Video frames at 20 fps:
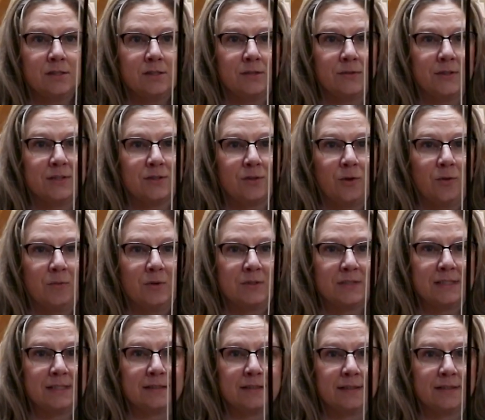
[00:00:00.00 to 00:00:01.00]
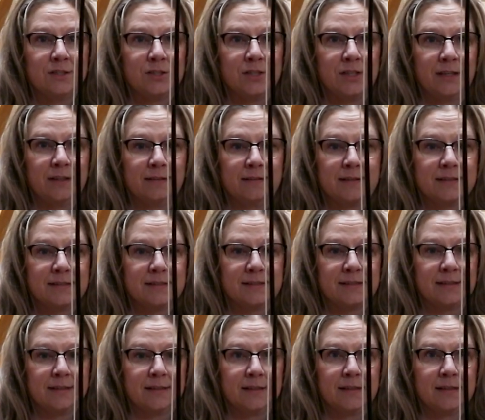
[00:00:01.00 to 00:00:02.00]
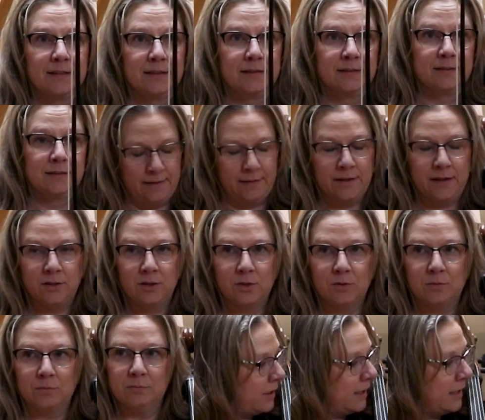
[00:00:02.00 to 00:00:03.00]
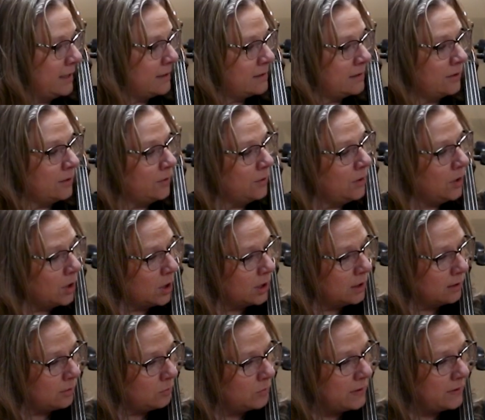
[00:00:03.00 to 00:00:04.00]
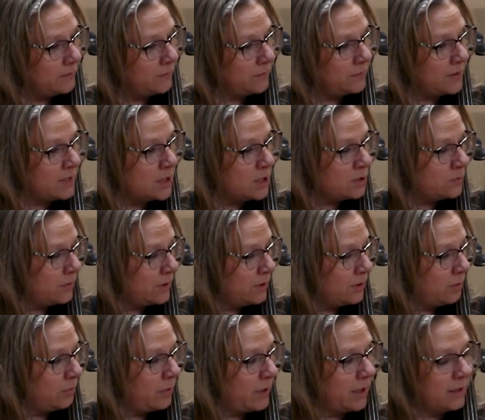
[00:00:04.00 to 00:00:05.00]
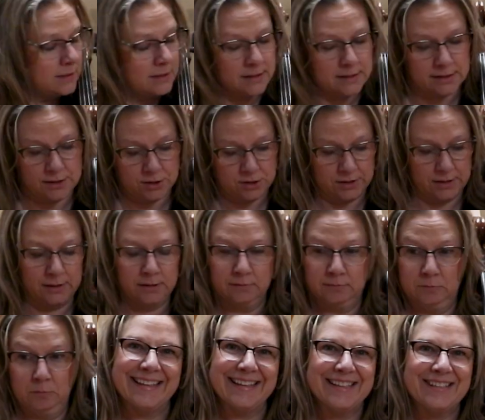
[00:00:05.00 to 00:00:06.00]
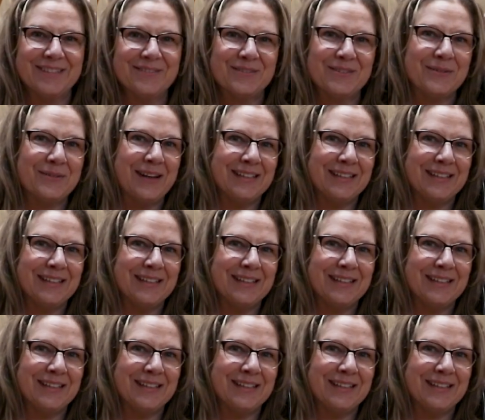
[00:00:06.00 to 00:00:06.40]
so it's almost touching the stick. And then you're ready to be finished with your practice session. Thank you for